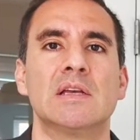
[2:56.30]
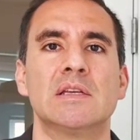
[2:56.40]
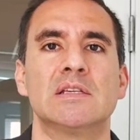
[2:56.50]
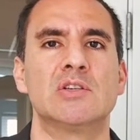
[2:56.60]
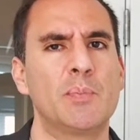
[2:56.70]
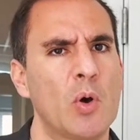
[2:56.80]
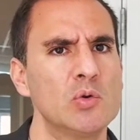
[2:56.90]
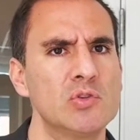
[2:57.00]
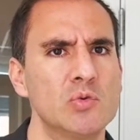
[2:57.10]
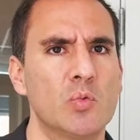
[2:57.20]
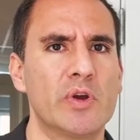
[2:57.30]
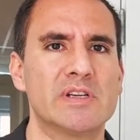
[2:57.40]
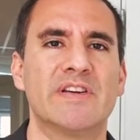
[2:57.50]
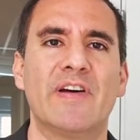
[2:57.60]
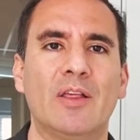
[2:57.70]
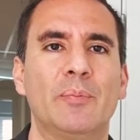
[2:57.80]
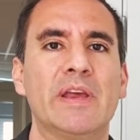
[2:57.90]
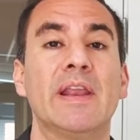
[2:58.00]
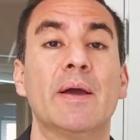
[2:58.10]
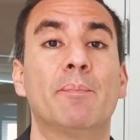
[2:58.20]
Suppose we're
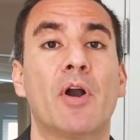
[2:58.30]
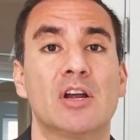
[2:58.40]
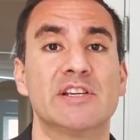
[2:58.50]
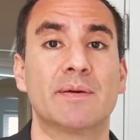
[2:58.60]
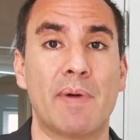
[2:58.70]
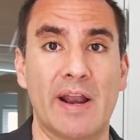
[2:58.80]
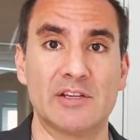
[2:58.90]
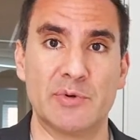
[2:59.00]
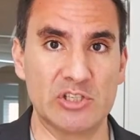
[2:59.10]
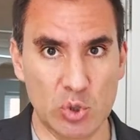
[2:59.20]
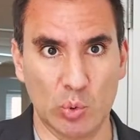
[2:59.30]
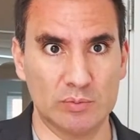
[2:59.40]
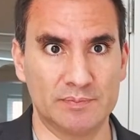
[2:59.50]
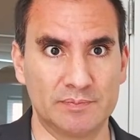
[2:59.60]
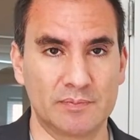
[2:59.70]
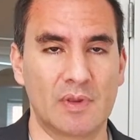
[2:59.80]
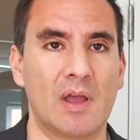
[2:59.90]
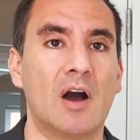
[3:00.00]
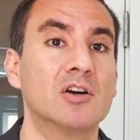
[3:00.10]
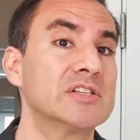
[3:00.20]
developing a project management tool.
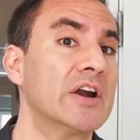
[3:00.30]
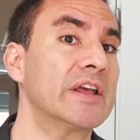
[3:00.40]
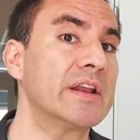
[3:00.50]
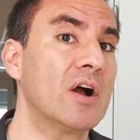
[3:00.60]
Our target